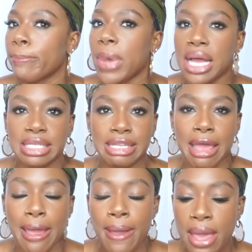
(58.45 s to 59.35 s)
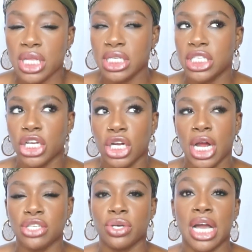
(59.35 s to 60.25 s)
I'd say. This year,
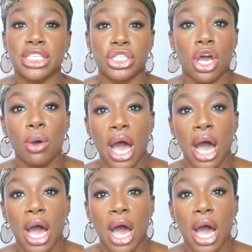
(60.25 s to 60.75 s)
as you guys know,